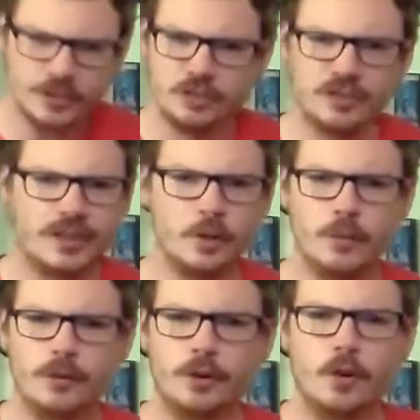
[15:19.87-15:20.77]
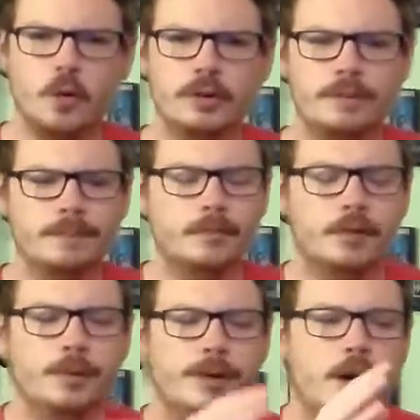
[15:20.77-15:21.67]
Just getting over a cold, so
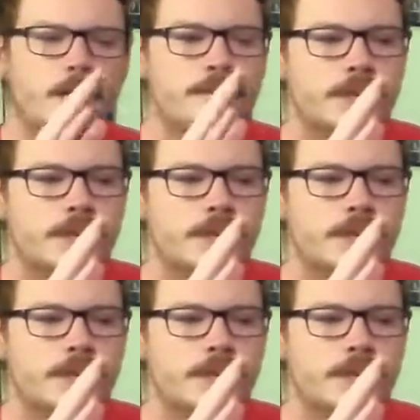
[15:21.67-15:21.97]
here we go.